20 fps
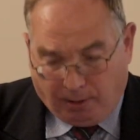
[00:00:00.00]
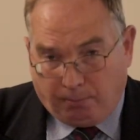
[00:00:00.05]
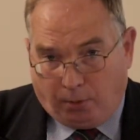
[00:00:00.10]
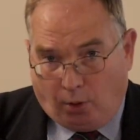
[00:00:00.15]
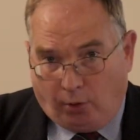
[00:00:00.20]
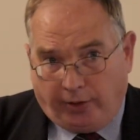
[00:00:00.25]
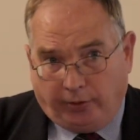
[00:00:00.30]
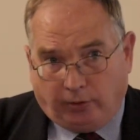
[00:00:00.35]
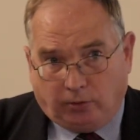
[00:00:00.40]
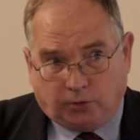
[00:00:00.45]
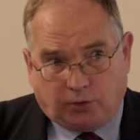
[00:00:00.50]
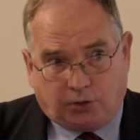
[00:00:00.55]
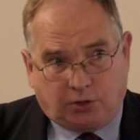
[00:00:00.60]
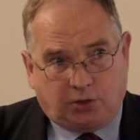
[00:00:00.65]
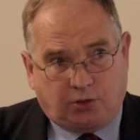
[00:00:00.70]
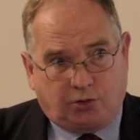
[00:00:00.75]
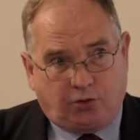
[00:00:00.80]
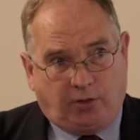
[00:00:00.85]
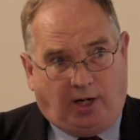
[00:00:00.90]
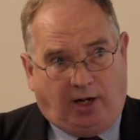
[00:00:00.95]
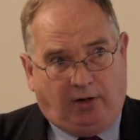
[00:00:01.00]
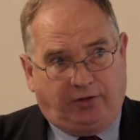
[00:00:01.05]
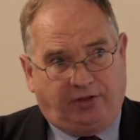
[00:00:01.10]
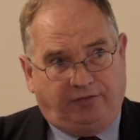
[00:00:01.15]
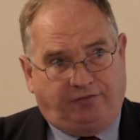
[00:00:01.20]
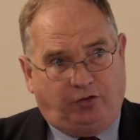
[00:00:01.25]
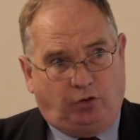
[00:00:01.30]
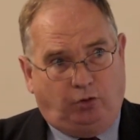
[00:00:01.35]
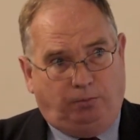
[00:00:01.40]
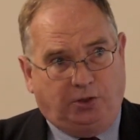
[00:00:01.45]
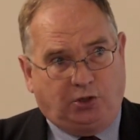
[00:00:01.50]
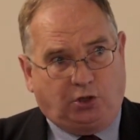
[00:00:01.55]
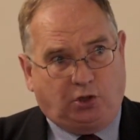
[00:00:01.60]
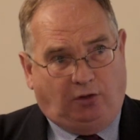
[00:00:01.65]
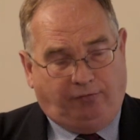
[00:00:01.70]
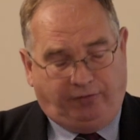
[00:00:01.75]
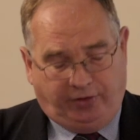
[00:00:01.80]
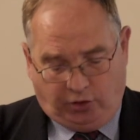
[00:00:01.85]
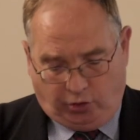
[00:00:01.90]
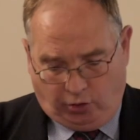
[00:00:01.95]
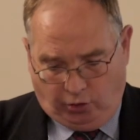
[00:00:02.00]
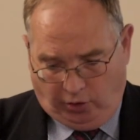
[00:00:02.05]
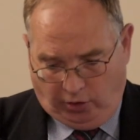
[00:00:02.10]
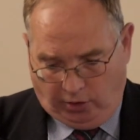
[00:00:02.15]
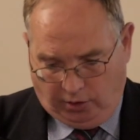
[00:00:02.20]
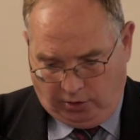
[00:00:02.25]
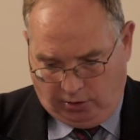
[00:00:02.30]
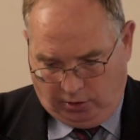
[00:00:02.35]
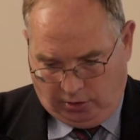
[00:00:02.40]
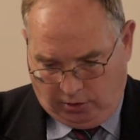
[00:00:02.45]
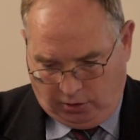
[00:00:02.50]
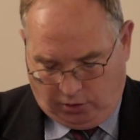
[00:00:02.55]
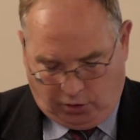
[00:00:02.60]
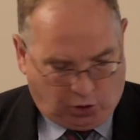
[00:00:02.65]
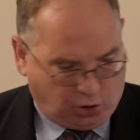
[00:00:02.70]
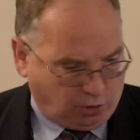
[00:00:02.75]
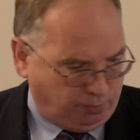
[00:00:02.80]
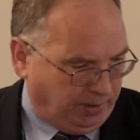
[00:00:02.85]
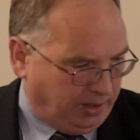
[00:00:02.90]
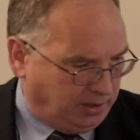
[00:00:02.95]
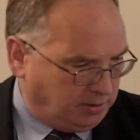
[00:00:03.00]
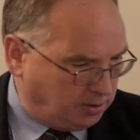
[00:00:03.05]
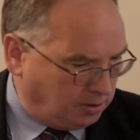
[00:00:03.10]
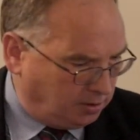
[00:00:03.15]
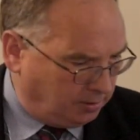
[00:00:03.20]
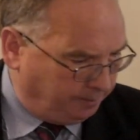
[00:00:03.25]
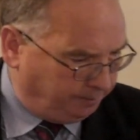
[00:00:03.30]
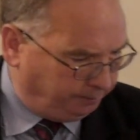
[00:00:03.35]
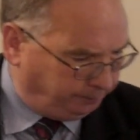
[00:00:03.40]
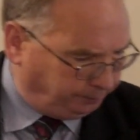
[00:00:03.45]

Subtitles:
memorials throughout the former Soviet Union to Schmidt.